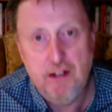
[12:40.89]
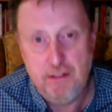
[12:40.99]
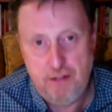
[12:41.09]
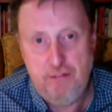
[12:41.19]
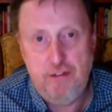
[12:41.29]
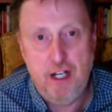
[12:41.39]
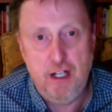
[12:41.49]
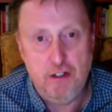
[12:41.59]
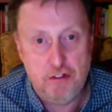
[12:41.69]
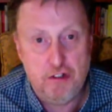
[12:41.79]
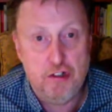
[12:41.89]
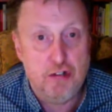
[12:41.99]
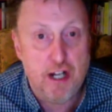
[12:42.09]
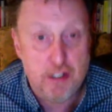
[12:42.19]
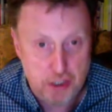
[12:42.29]
their failures to
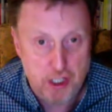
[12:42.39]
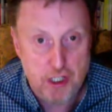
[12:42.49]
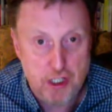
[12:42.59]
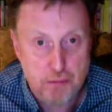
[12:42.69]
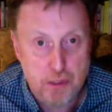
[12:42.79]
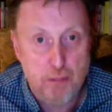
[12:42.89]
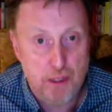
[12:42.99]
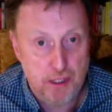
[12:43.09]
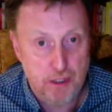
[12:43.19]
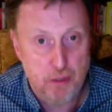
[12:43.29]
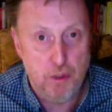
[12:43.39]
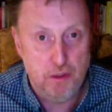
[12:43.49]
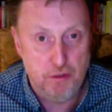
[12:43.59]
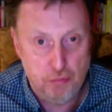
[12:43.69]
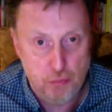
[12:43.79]
strategize properly in the
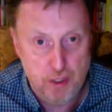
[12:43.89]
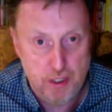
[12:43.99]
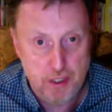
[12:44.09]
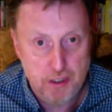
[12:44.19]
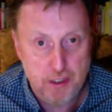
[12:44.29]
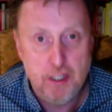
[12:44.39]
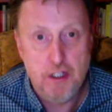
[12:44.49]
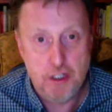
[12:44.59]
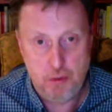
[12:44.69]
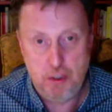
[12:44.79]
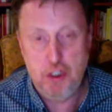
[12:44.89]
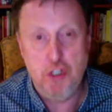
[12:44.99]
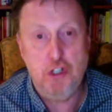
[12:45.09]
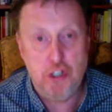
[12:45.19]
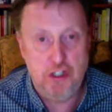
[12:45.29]
world of work, to
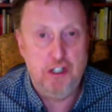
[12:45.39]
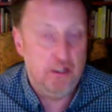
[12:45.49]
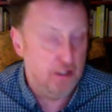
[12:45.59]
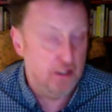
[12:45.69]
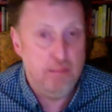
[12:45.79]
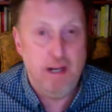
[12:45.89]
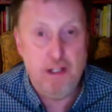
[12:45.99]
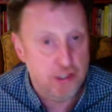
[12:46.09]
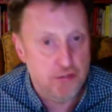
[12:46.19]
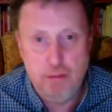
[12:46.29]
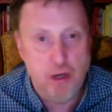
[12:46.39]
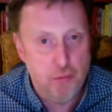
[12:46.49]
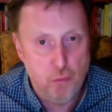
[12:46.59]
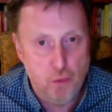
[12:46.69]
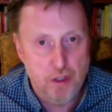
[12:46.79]
adjust to the, the demands of the
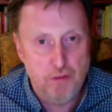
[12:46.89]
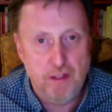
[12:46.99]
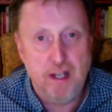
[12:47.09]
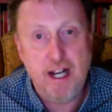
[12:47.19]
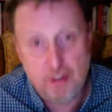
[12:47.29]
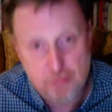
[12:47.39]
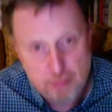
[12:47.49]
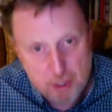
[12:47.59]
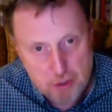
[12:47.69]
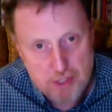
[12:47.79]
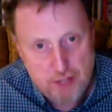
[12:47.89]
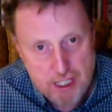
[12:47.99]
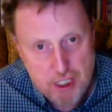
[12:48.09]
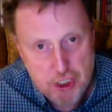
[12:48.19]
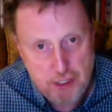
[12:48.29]
modern world, their lack of
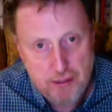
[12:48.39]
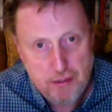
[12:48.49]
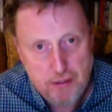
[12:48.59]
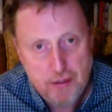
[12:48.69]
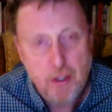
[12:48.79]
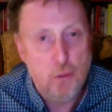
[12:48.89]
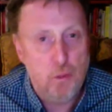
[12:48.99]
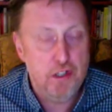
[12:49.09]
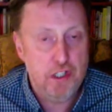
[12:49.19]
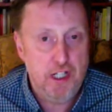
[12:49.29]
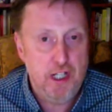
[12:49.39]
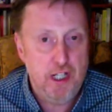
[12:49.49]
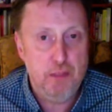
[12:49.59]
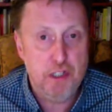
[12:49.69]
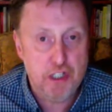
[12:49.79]
motivation. Whereas to him,
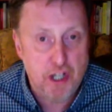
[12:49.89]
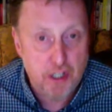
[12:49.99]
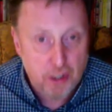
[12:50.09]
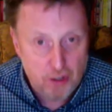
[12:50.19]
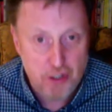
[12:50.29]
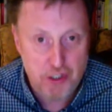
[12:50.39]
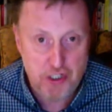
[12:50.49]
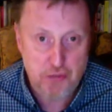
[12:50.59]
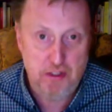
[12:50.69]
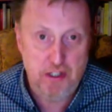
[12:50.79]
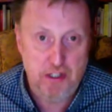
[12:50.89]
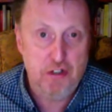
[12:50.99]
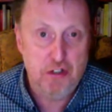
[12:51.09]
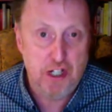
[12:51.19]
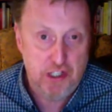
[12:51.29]
as a psychologist with an
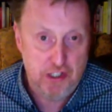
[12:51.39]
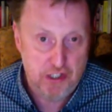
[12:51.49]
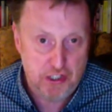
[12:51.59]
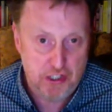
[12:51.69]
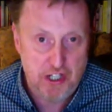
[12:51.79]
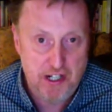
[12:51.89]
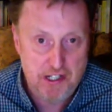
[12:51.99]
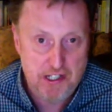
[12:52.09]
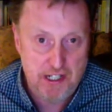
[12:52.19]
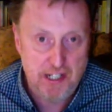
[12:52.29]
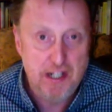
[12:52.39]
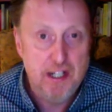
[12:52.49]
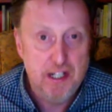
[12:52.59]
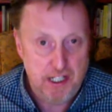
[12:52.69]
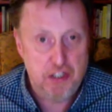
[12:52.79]
interest in society,
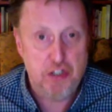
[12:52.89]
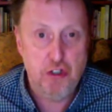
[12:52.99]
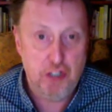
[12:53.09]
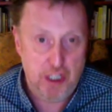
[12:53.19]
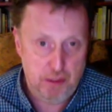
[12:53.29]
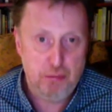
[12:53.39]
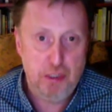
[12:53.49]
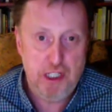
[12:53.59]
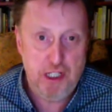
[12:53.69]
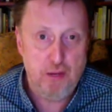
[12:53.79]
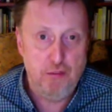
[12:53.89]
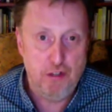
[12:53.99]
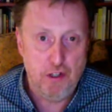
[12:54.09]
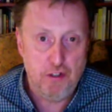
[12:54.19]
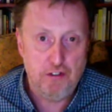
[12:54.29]
it struck him as pretty
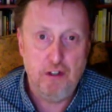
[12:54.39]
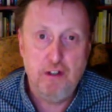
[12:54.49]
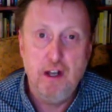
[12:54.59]
obvious that